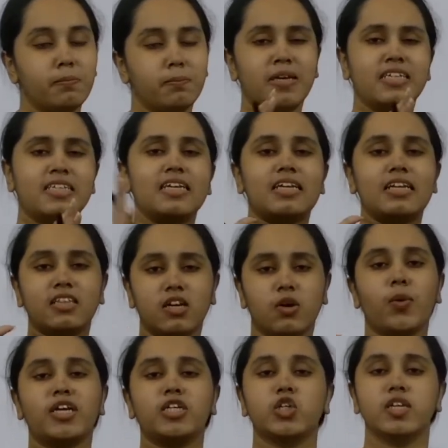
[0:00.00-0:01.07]
Basically, the
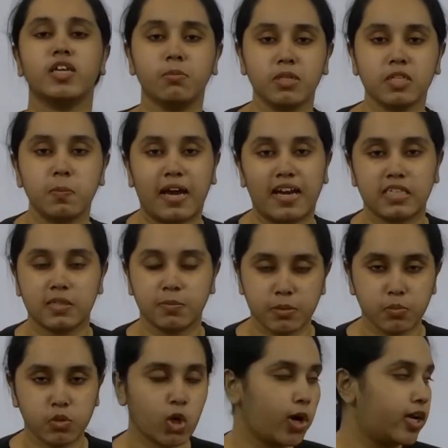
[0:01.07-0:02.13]
question name is maximum
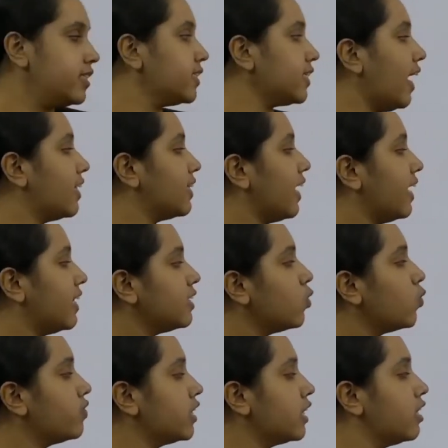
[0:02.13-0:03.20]
toys, and n
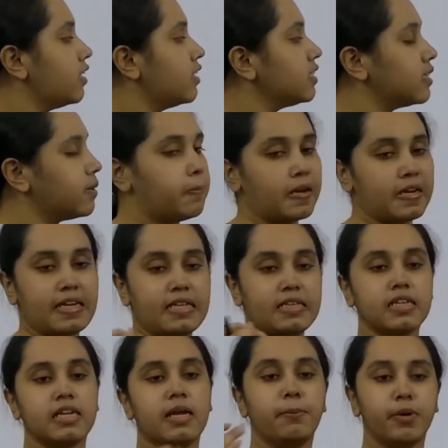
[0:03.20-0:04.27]
over here is depicting the
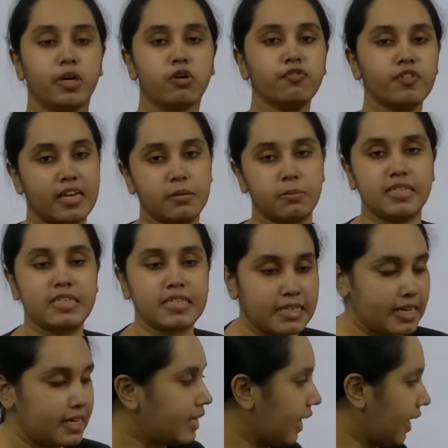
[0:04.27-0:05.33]
number of elements in
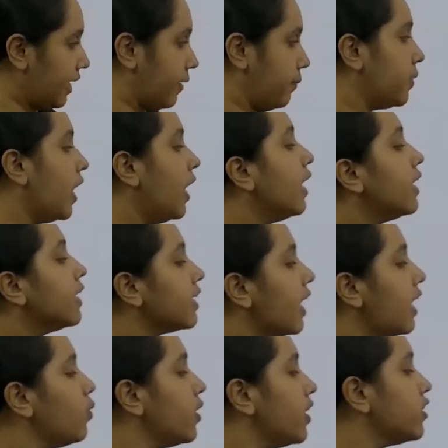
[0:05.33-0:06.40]
an array. Now,
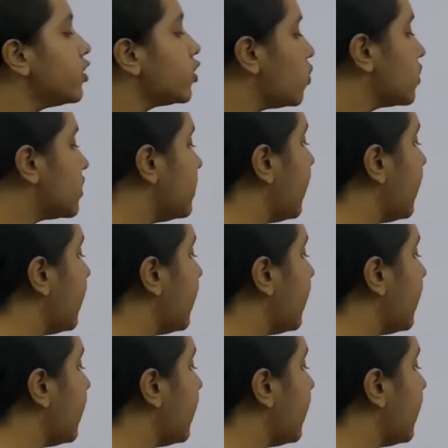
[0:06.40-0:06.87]
in total,